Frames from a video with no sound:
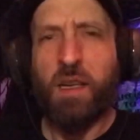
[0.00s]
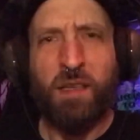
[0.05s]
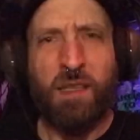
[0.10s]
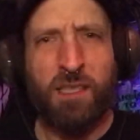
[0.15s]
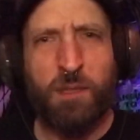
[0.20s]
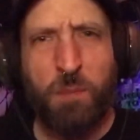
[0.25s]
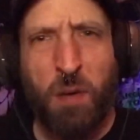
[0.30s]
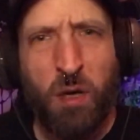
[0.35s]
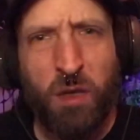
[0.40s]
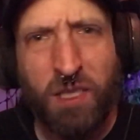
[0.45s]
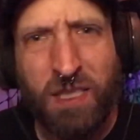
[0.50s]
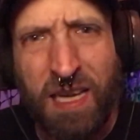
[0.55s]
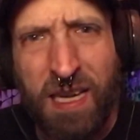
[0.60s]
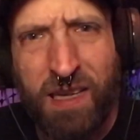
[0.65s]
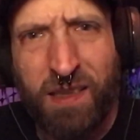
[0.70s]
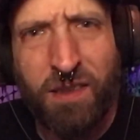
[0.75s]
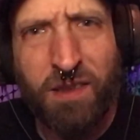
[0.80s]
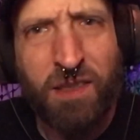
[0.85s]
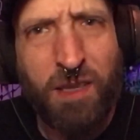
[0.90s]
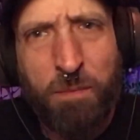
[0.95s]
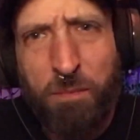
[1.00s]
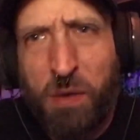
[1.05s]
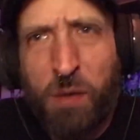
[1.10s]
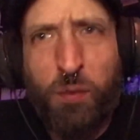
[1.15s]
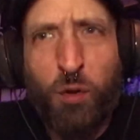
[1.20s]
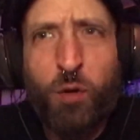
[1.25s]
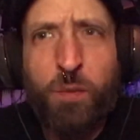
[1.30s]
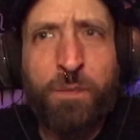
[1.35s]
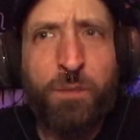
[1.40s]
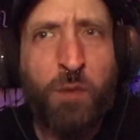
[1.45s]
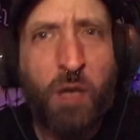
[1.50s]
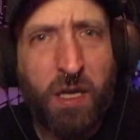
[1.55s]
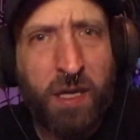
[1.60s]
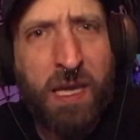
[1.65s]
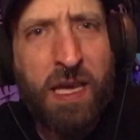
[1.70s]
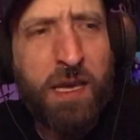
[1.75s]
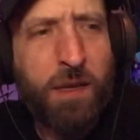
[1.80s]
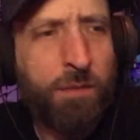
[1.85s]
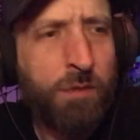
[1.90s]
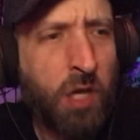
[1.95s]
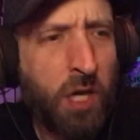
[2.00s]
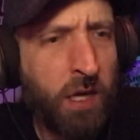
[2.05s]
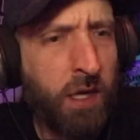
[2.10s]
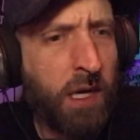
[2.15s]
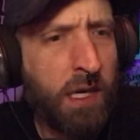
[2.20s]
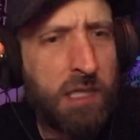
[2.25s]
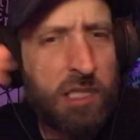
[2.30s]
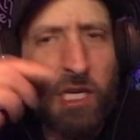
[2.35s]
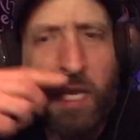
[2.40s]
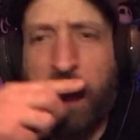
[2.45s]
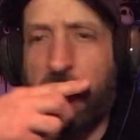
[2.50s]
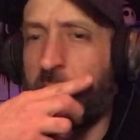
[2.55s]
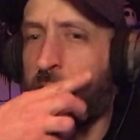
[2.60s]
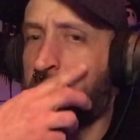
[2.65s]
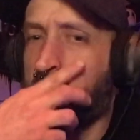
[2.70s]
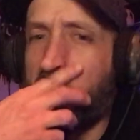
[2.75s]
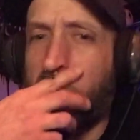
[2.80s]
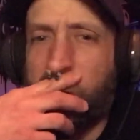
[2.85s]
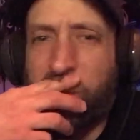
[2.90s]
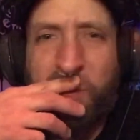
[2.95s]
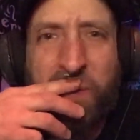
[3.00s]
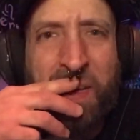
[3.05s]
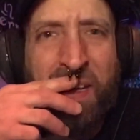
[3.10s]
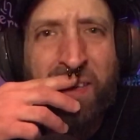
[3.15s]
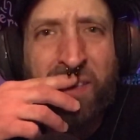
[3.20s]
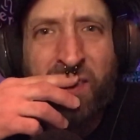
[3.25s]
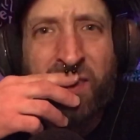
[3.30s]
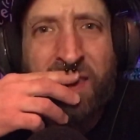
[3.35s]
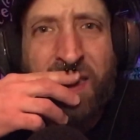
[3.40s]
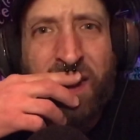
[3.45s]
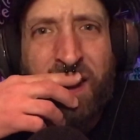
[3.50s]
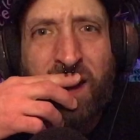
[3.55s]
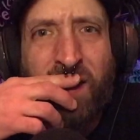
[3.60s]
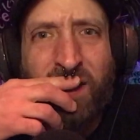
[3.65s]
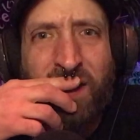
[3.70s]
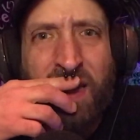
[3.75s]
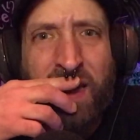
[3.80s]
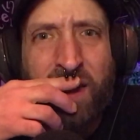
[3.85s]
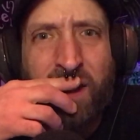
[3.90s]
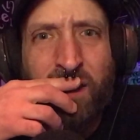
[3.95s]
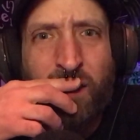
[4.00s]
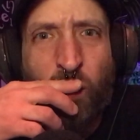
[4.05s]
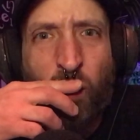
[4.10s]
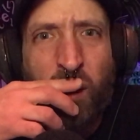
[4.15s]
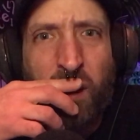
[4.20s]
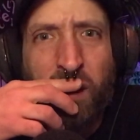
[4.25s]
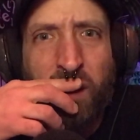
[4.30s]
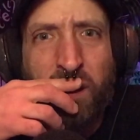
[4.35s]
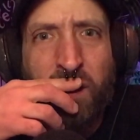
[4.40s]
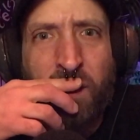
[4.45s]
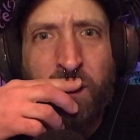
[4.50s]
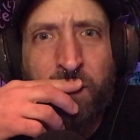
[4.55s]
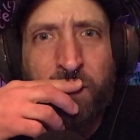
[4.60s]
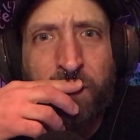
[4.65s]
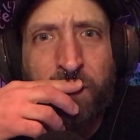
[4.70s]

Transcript: That's part of science. Some people, again, uneducated, do not understand how science works.